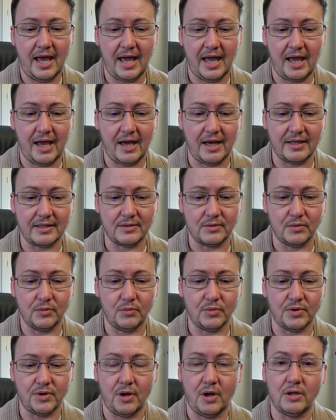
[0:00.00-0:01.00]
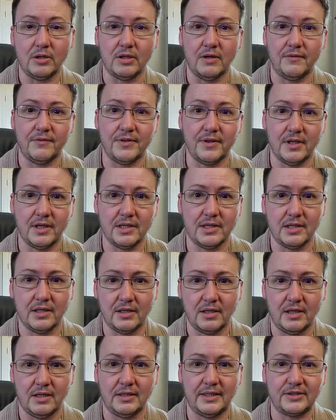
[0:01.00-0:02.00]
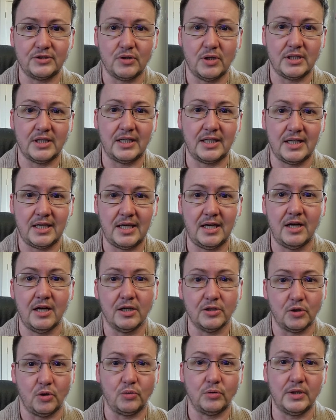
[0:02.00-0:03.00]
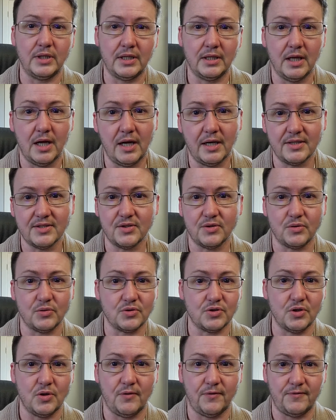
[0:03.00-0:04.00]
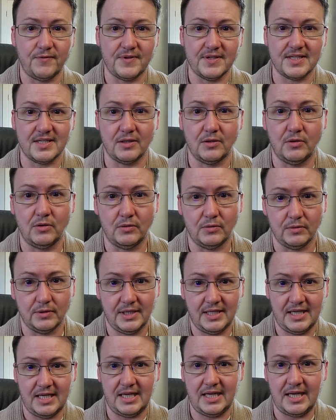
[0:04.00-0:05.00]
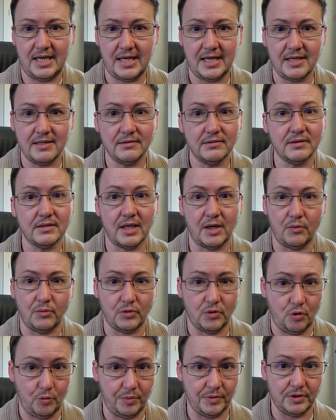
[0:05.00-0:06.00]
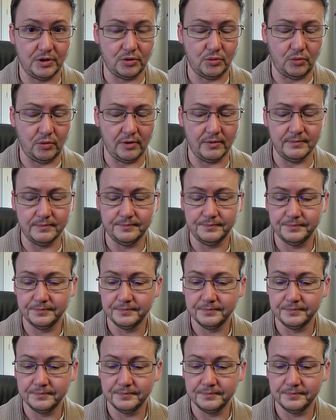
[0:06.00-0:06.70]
and with all of the, the electronic key card only locks, so there's no physical key that would open the door.